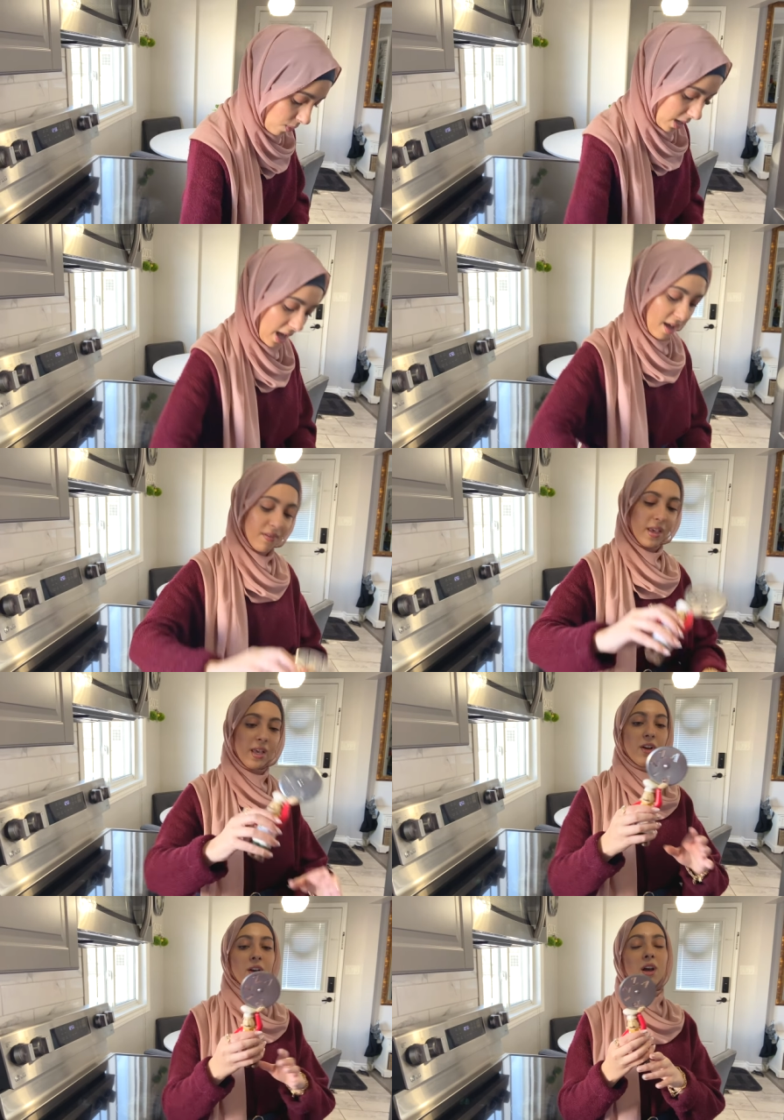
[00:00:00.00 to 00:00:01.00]
we have
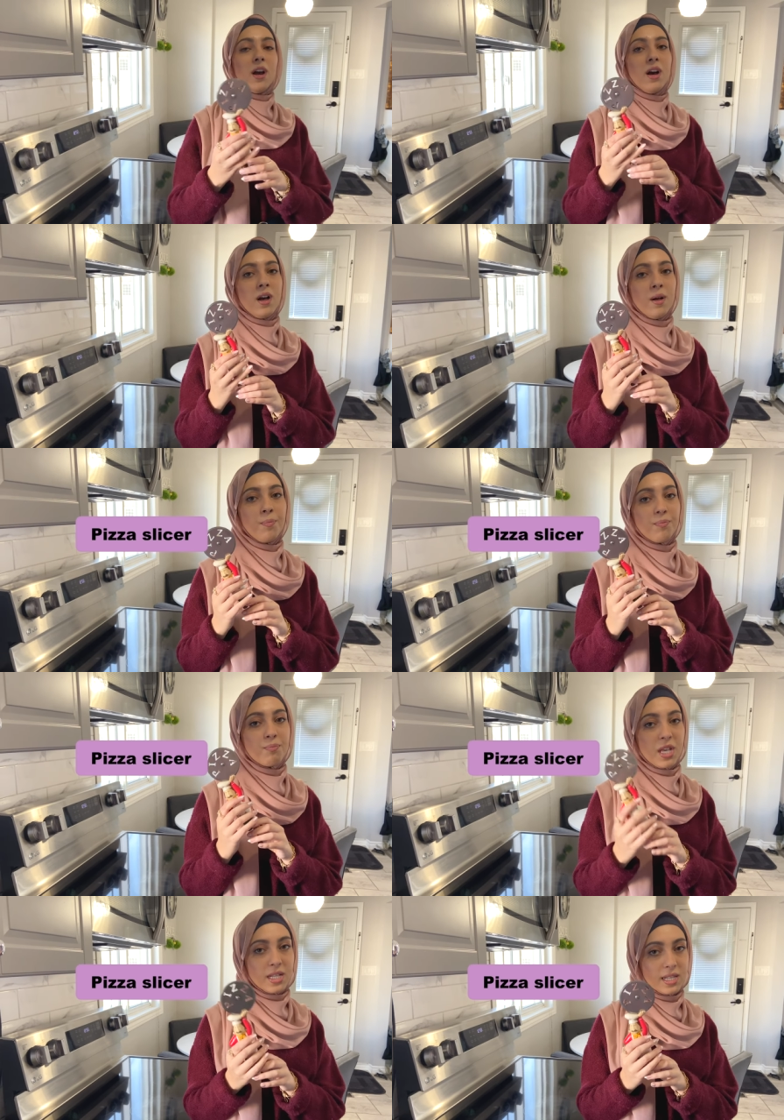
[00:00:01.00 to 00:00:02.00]
here a
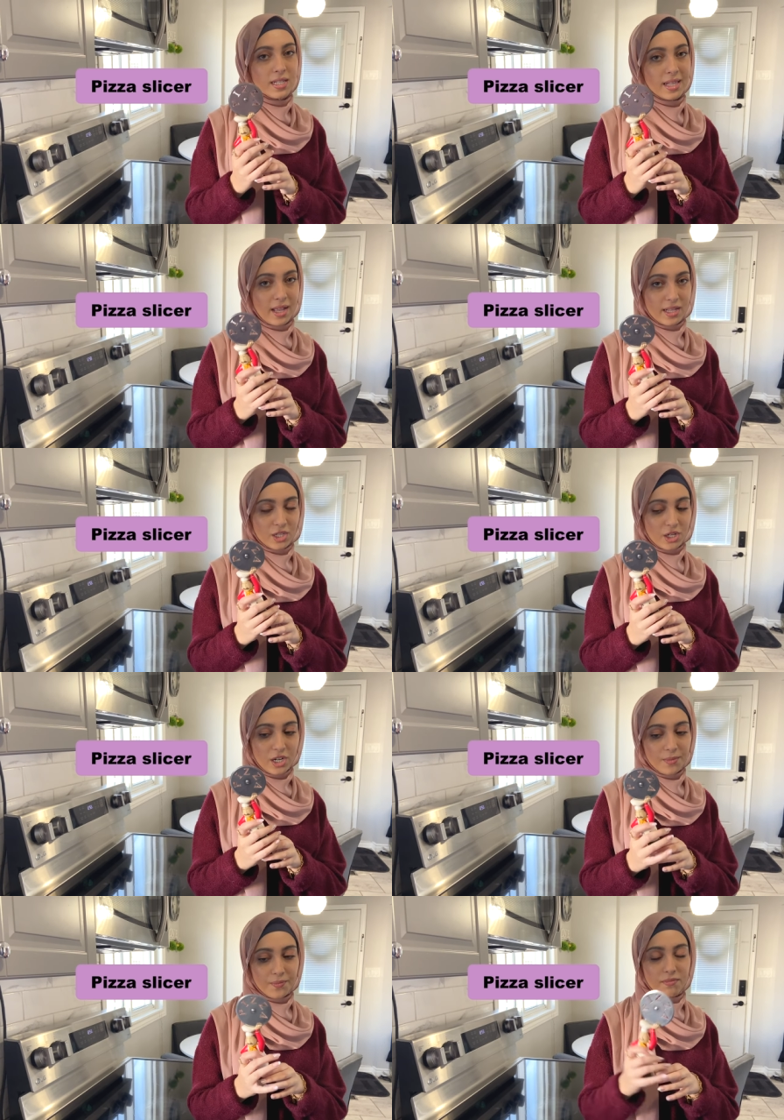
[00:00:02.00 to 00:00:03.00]
pizza
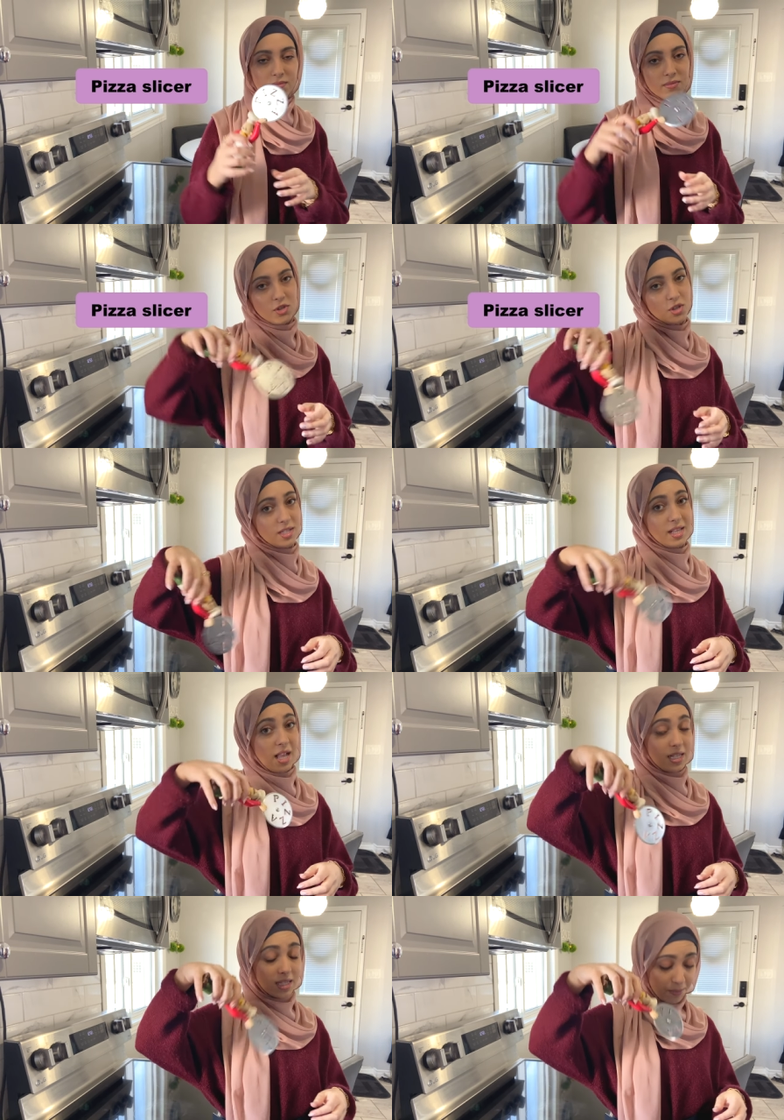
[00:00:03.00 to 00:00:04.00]
slicer to
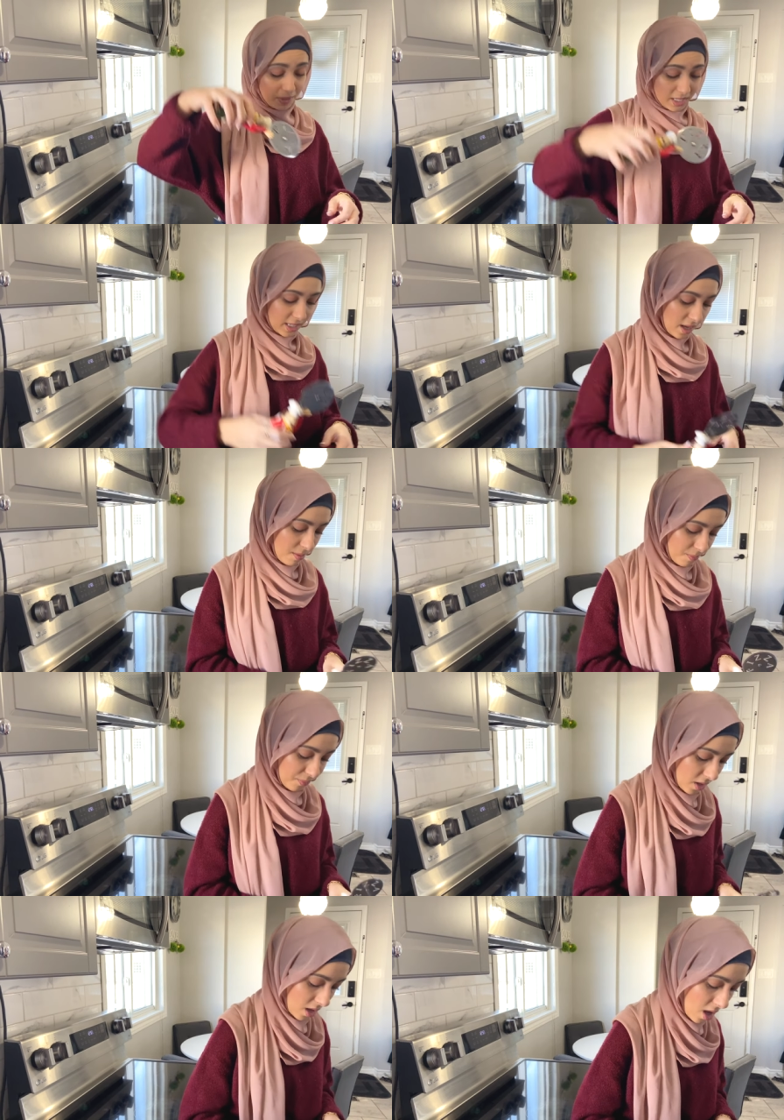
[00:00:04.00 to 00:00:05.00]
slice the pizza.
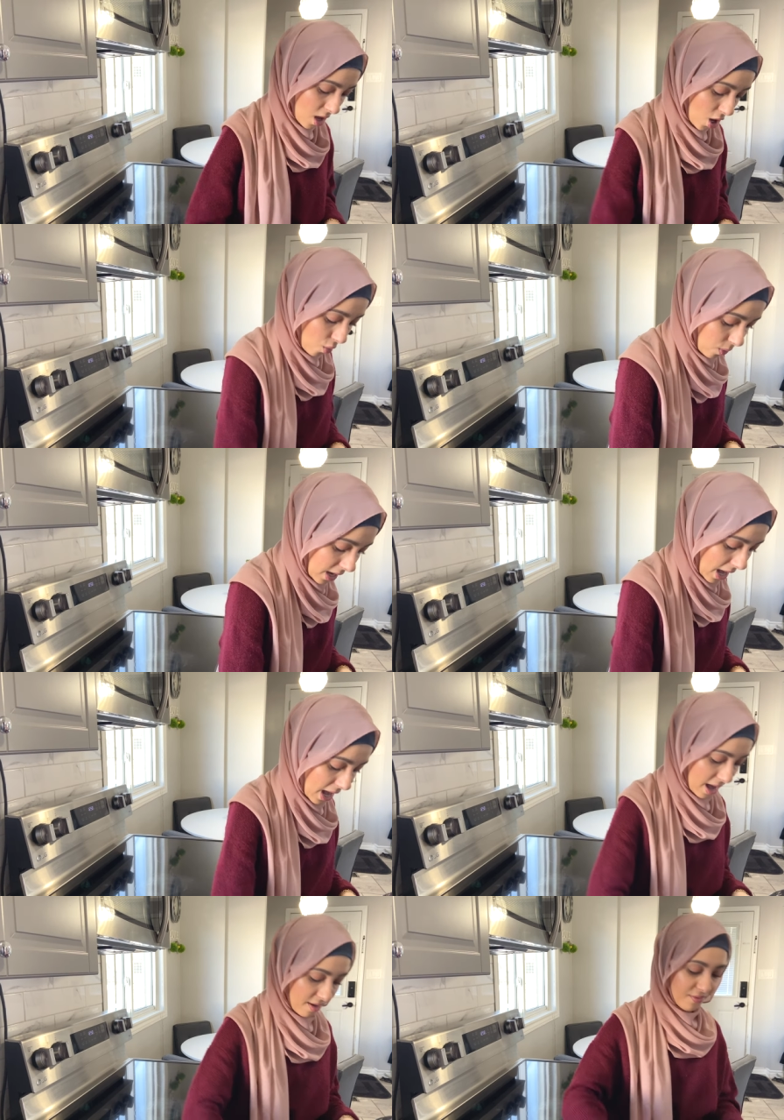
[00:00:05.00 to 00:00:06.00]
We
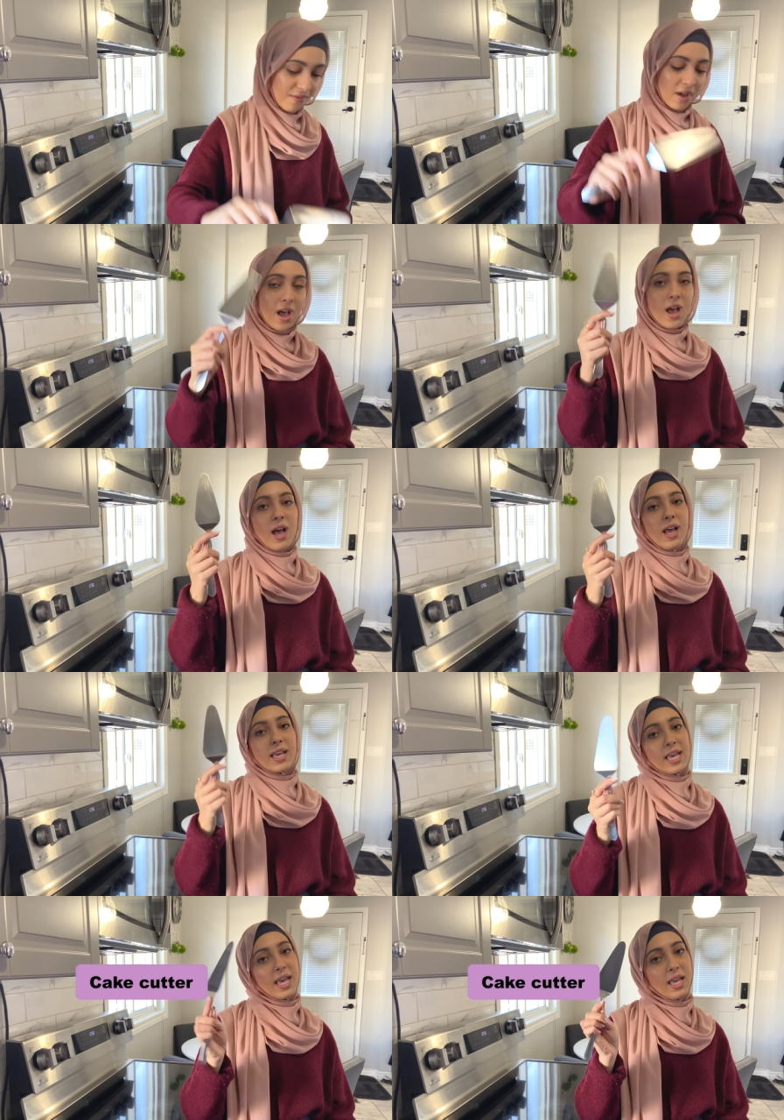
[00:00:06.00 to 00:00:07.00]
have a
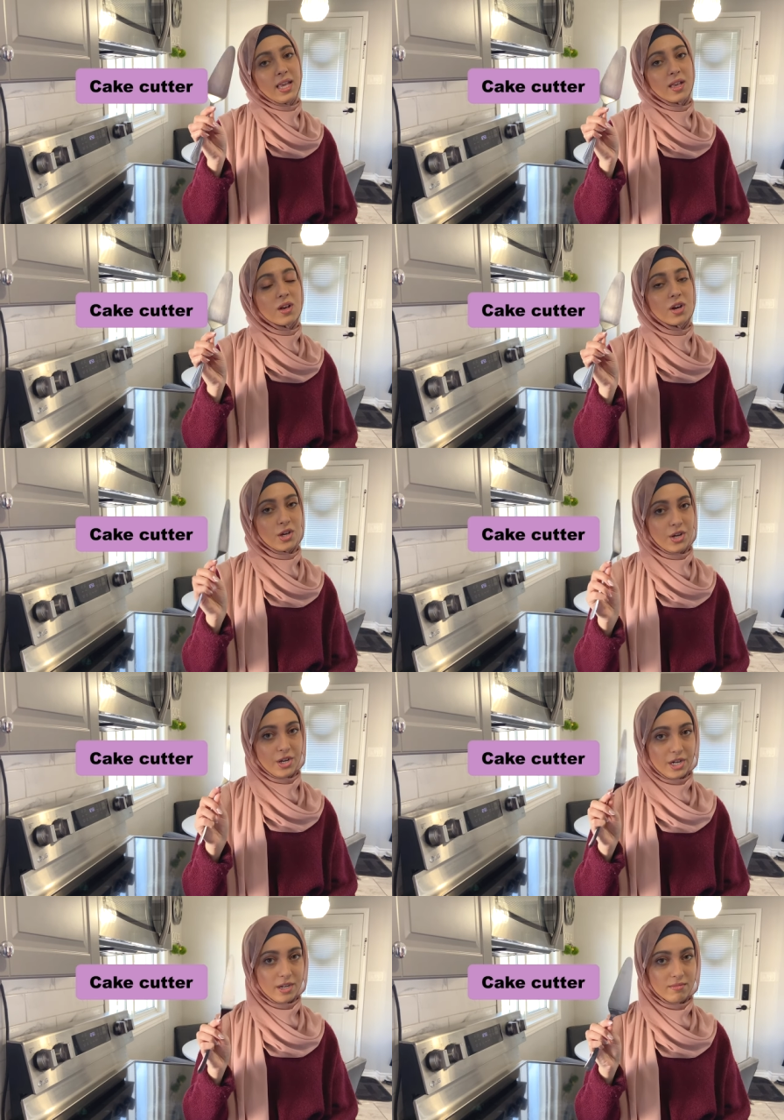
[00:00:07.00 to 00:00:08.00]
cake
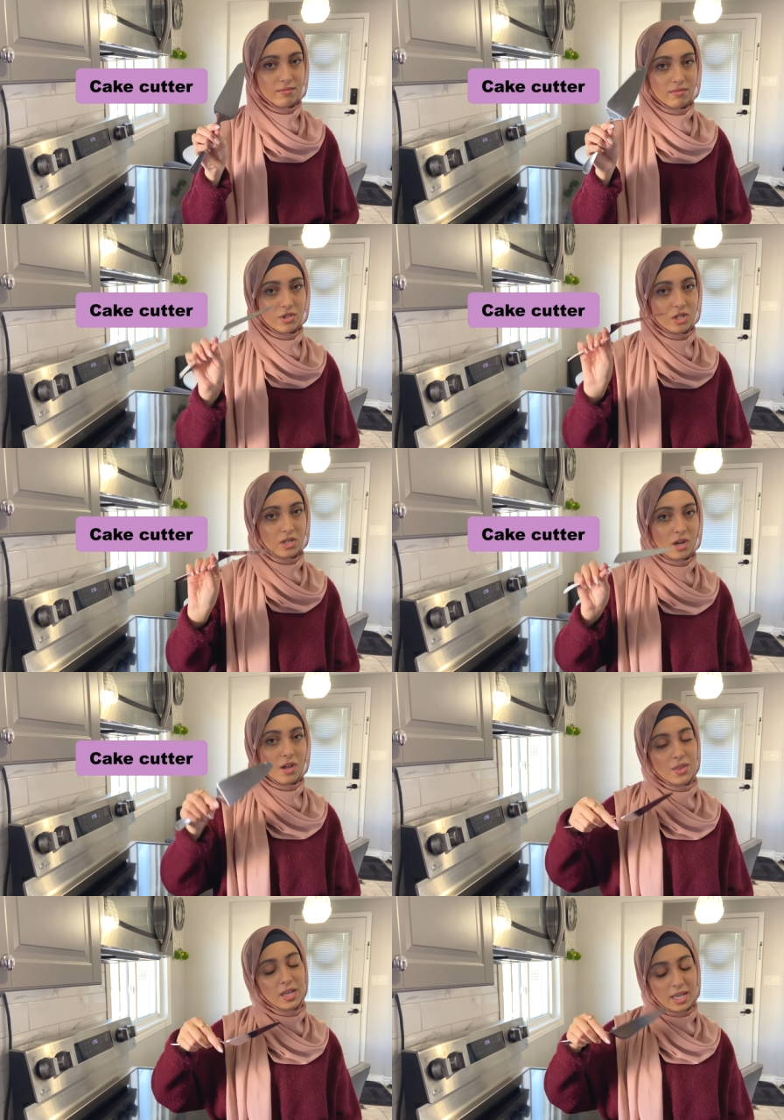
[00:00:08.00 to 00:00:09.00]
cutter to
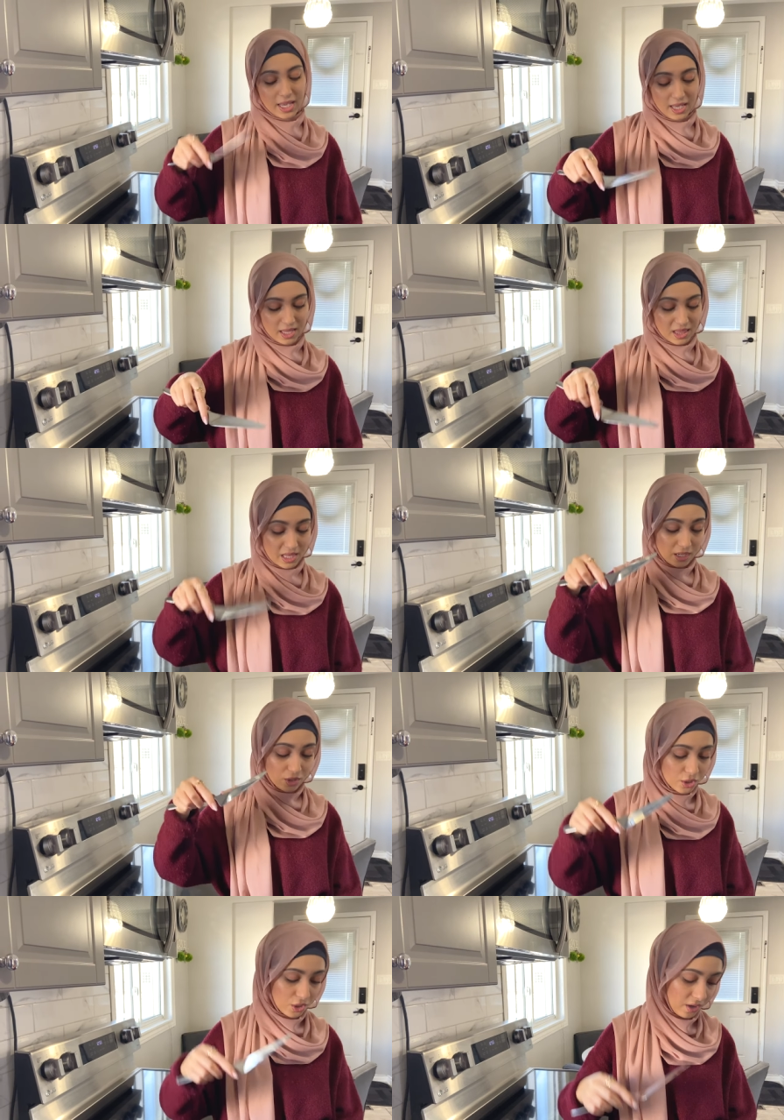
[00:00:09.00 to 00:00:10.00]
cut the cake and then
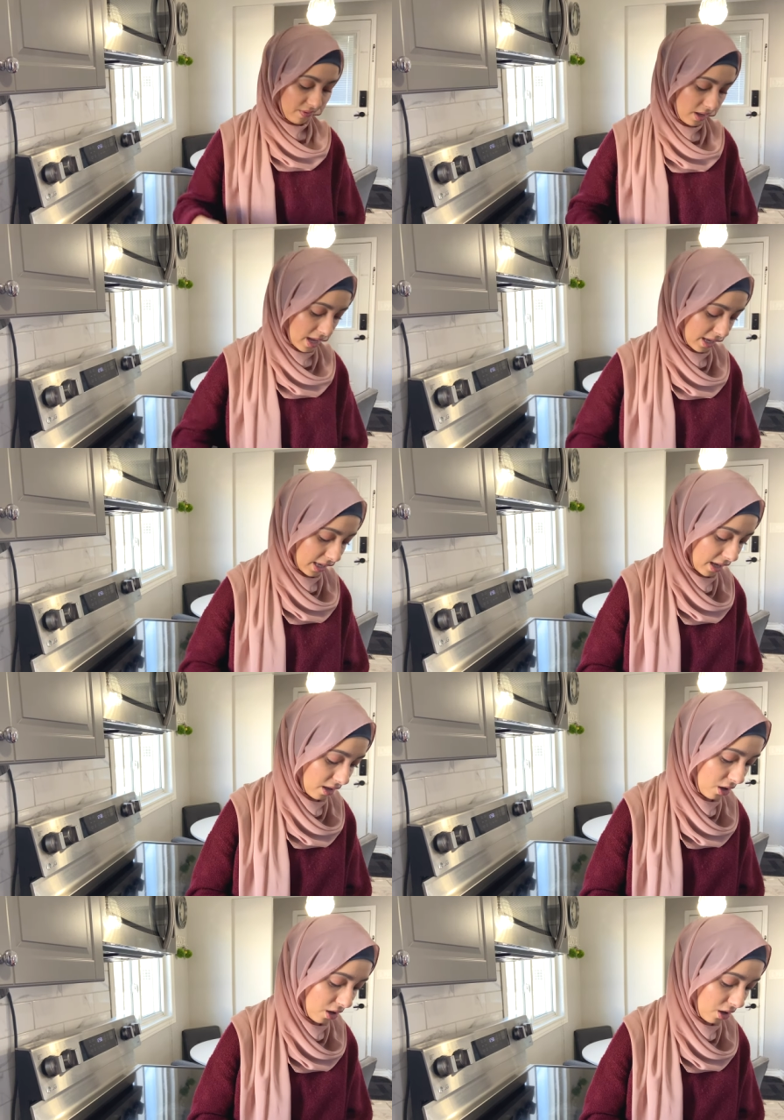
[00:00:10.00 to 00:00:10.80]
to serve it, a cake